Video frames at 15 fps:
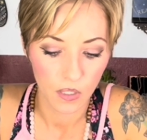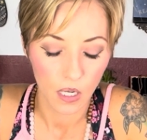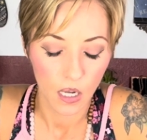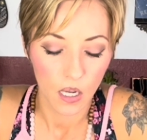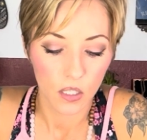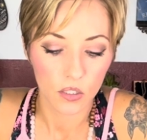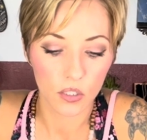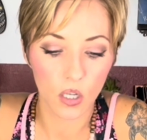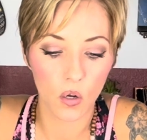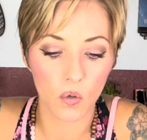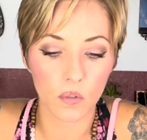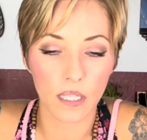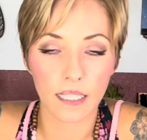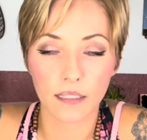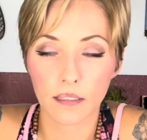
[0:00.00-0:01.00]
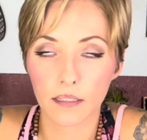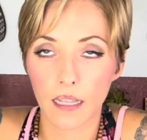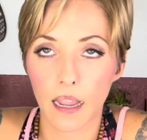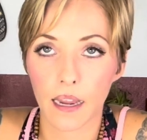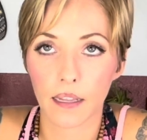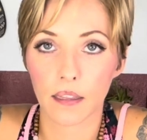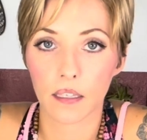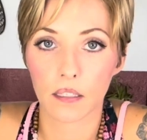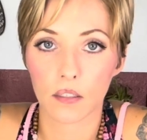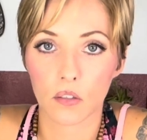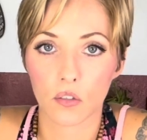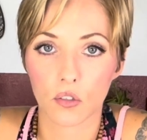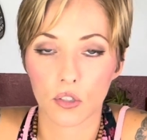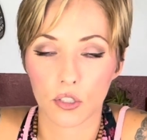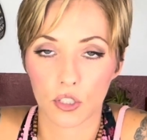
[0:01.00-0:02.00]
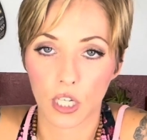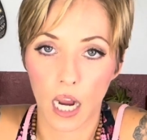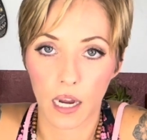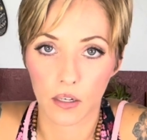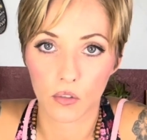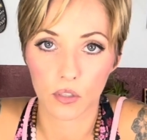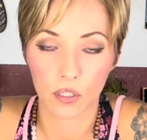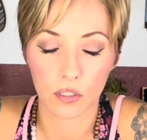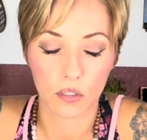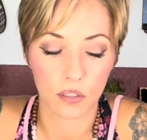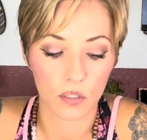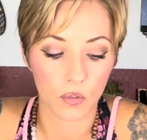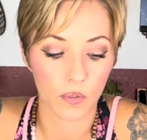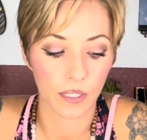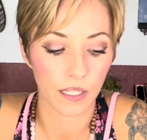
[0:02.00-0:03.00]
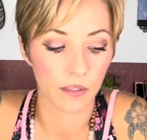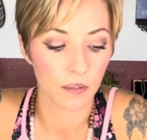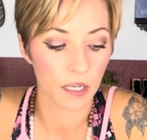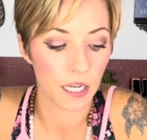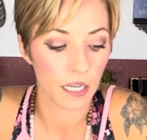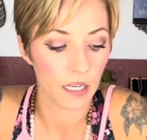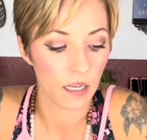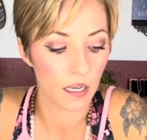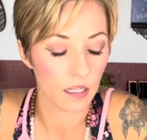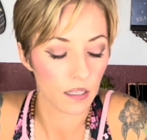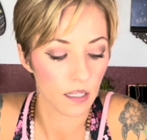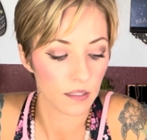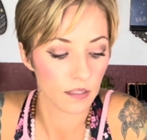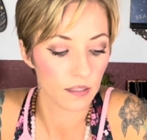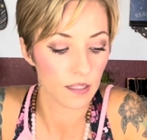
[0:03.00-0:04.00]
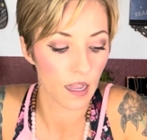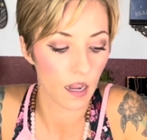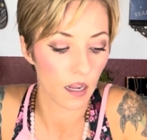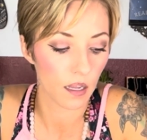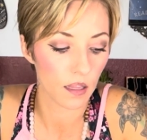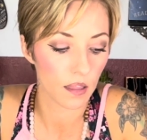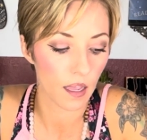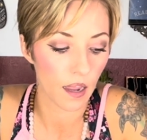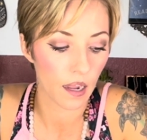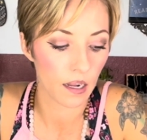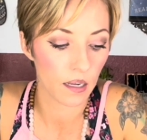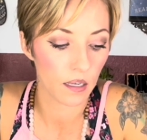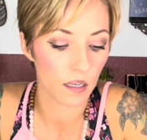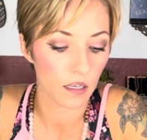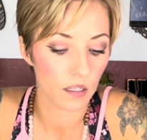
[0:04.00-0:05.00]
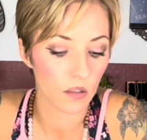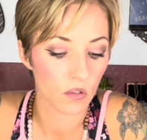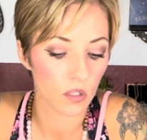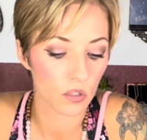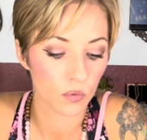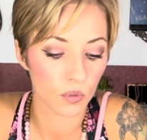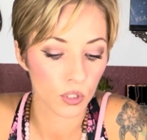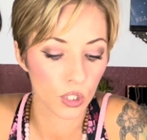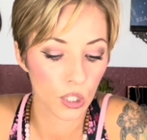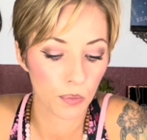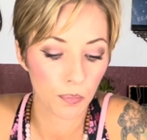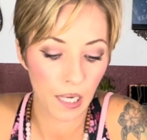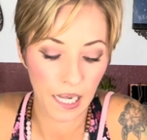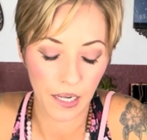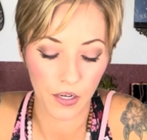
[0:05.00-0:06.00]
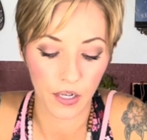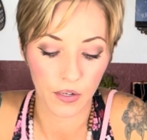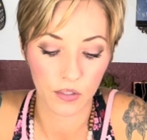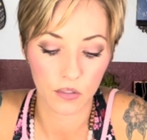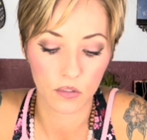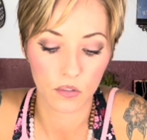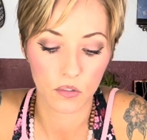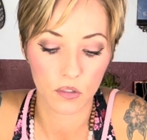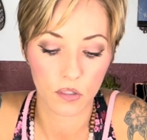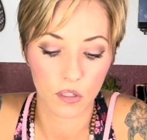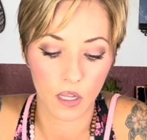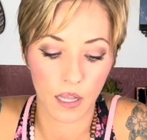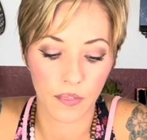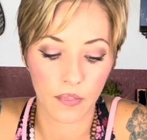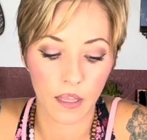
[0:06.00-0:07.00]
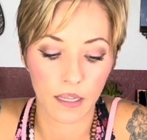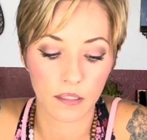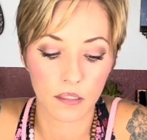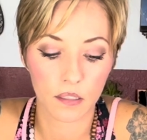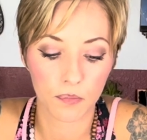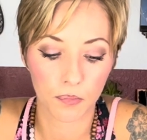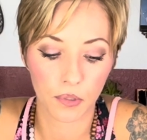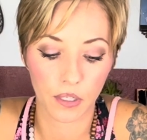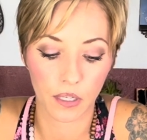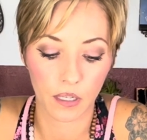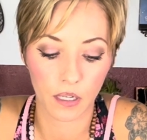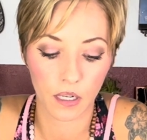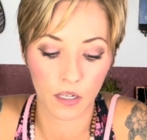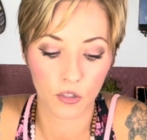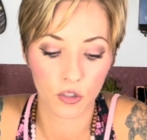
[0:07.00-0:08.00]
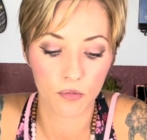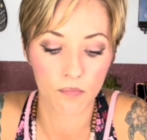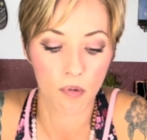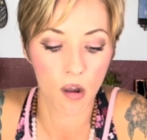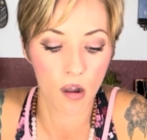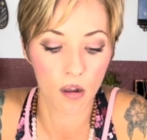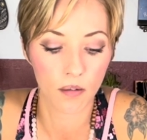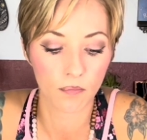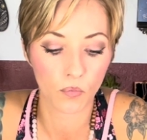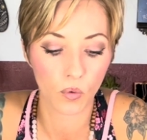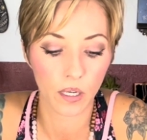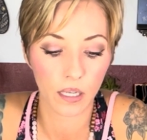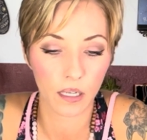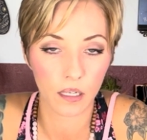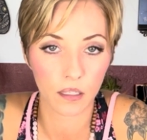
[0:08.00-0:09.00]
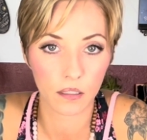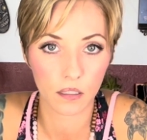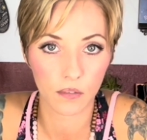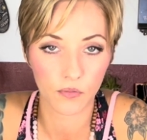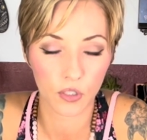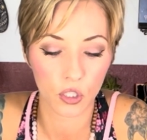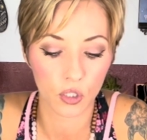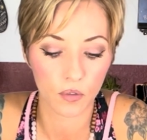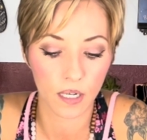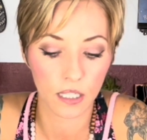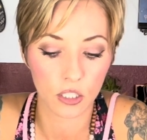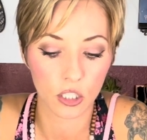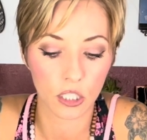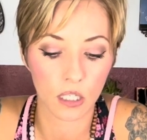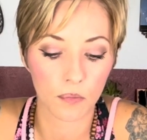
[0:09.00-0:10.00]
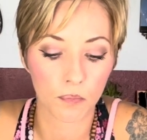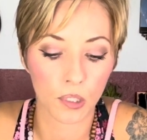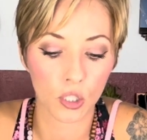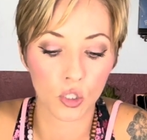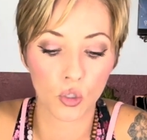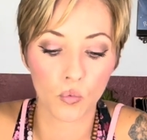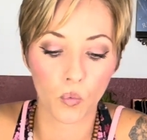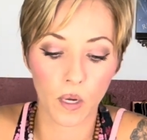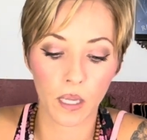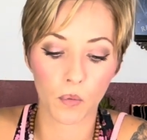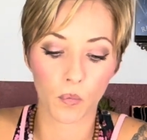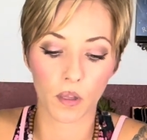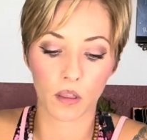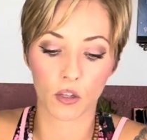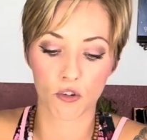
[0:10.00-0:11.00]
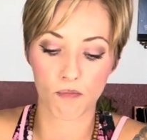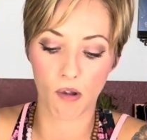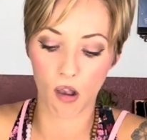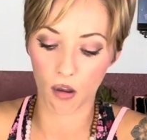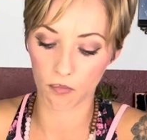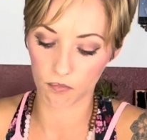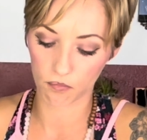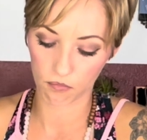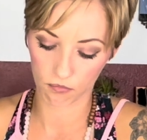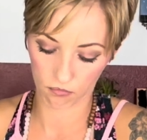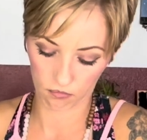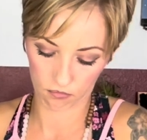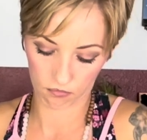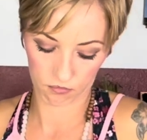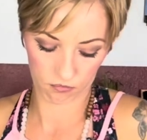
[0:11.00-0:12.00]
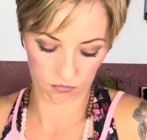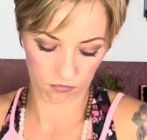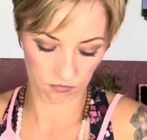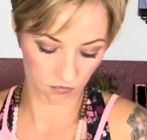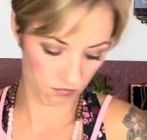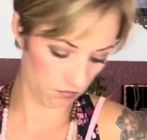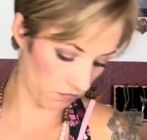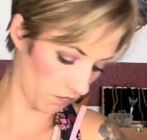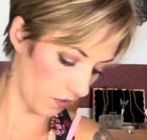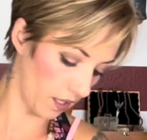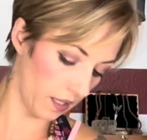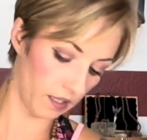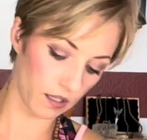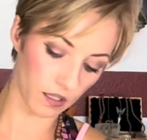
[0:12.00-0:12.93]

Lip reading: So let's say this is your childhood story, right? And let's say that this was your parents and they split and your mom went in a different direction, but you went with your mom, right?